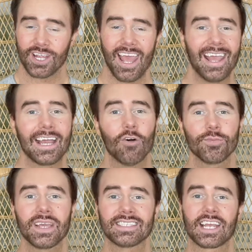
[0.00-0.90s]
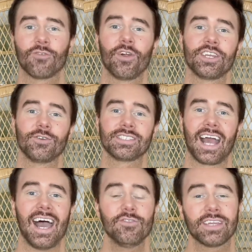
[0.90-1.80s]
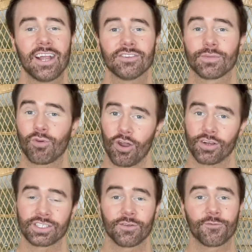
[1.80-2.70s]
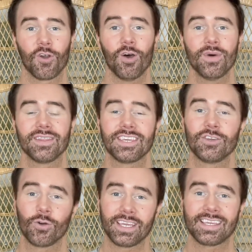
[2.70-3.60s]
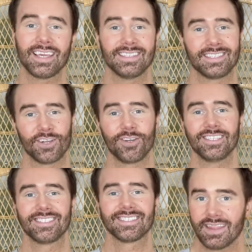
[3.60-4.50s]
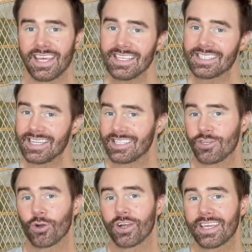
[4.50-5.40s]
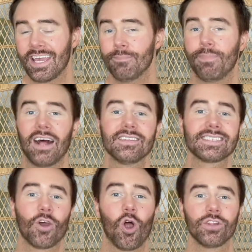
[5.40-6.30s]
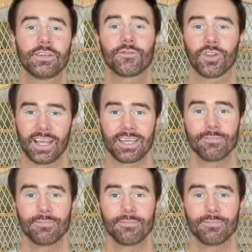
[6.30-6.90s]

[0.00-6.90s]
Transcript: Hang out with me as I get ready using idewcare's products from the Yogi Kitten series. This is a Yoga Kitten Balancing Heartleaf Clay